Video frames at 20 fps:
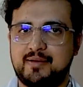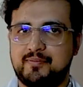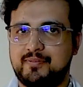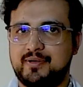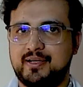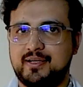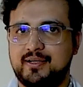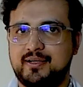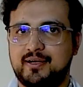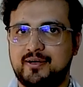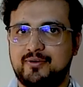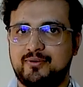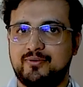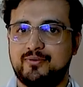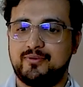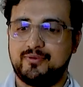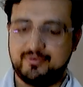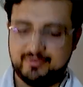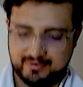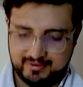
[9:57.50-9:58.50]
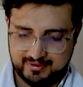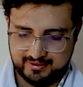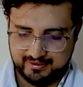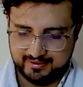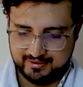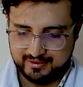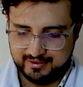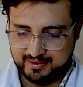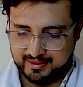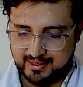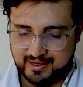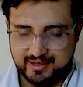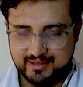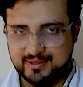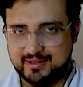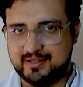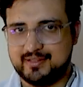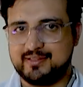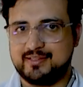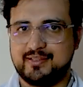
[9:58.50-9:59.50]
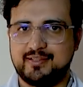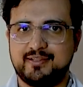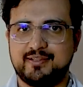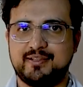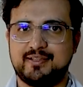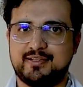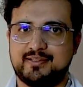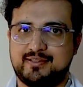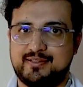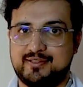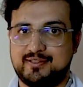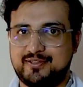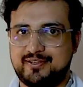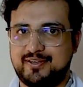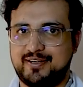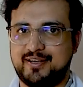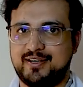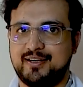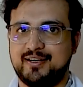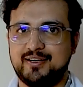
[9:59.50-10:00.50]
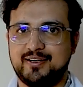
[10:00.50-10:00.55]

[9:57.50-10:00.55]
and the acid is still not fully neutralized.